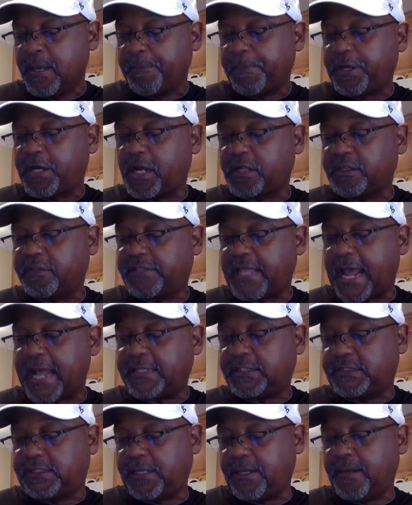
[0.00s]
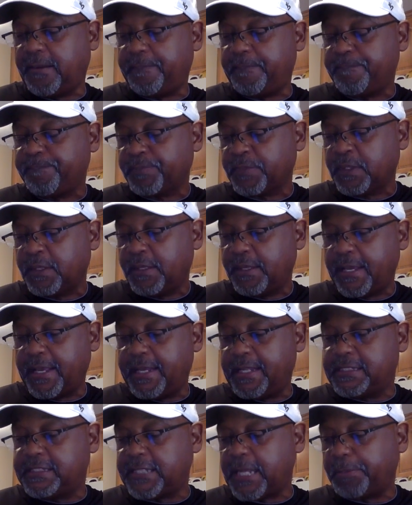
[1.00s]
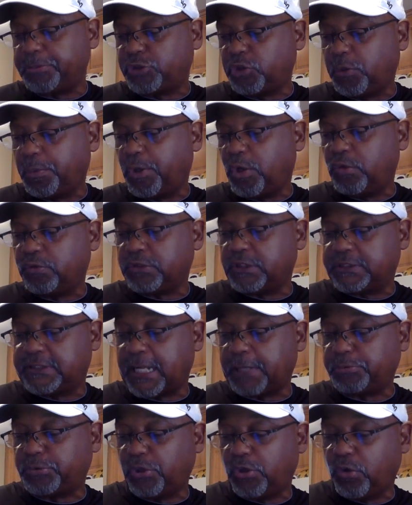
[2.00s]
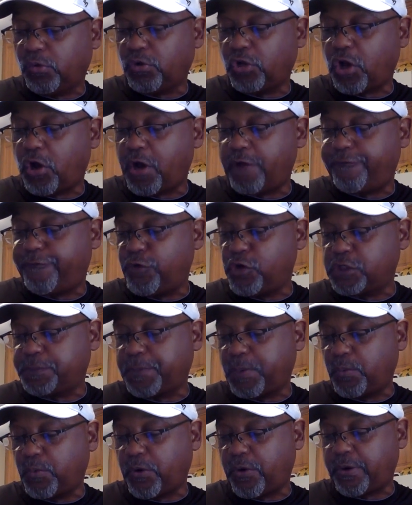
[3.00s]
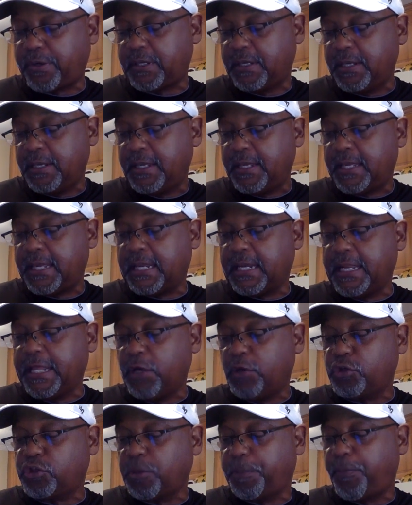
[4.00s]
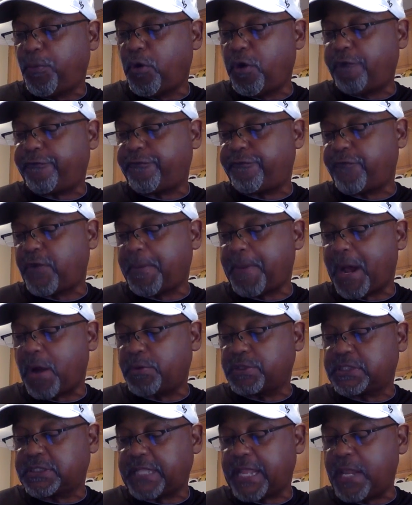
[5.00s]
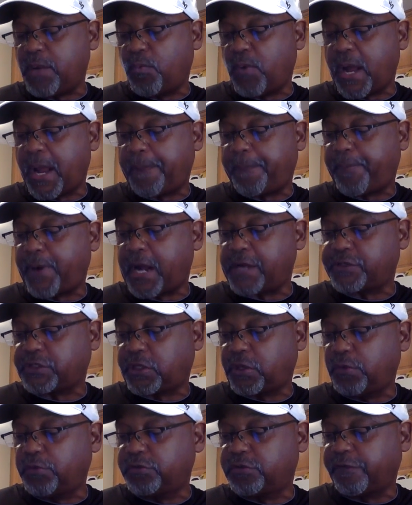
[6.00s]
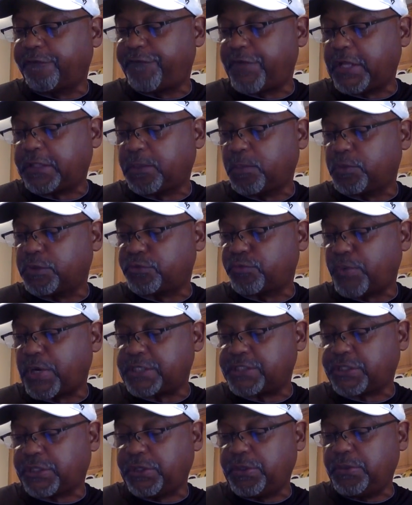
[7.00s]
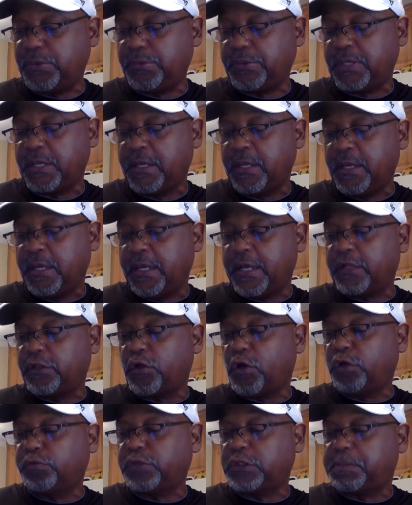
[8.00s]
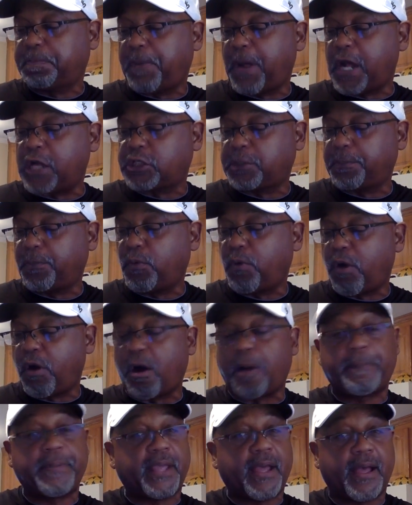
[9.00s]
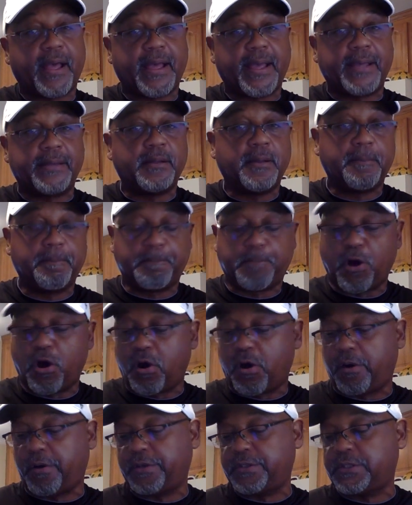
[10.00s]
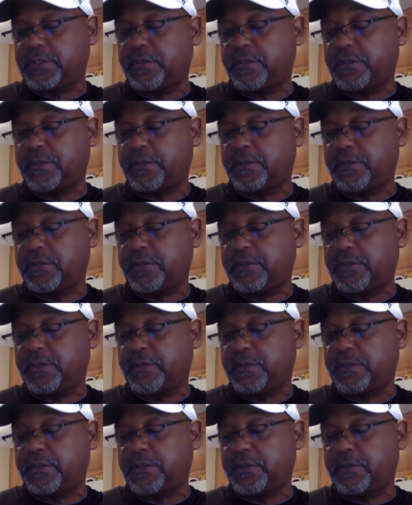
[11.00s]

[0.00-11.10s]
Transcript: Because of that tip and exceptional law enforcement work and legal support from our statewide prosecutors, the victim was rescued and those responsible are behind bars.